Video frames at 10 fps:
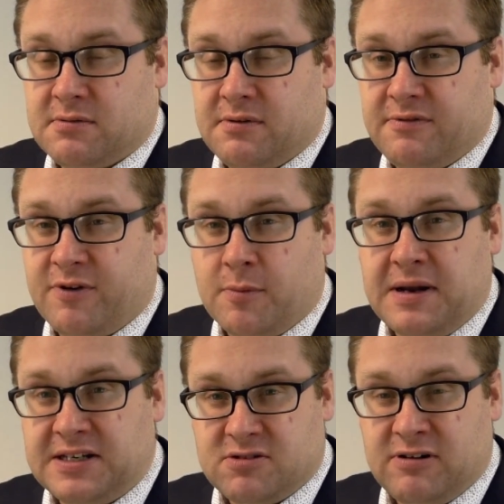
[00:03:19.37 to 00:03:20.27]
from
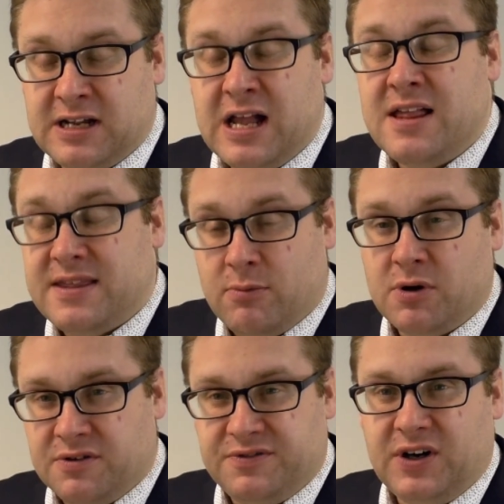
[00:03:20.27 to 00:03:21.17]
mentoring, then what
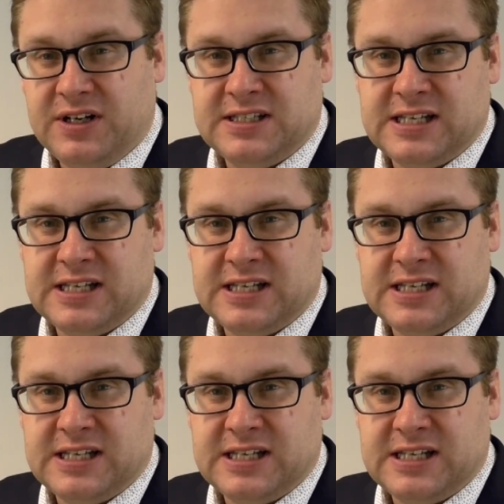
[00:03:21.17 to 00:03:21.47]
you'll find